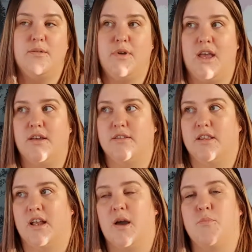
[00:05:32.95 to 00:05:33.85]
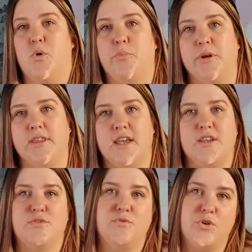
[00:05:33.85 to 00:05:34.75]
uh, like I'm hoping that
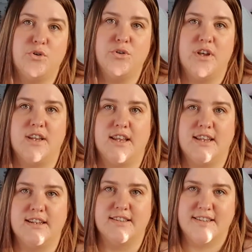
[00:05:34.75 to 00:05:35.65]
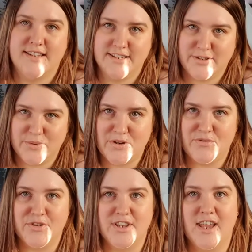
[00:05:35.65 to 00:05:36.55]
he's full and then he doesn't need to wake
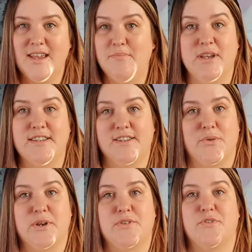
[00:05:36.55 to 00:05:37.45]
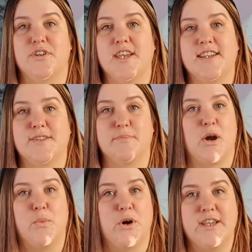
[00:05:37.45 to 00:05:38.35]
for the night but he still wakes for the night, it doesn't
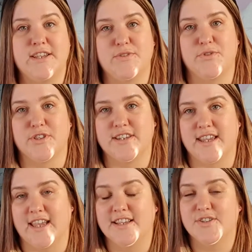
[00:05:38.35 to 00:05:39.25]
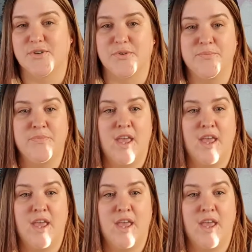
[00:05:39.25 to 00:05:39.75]
matter what he eats for the day so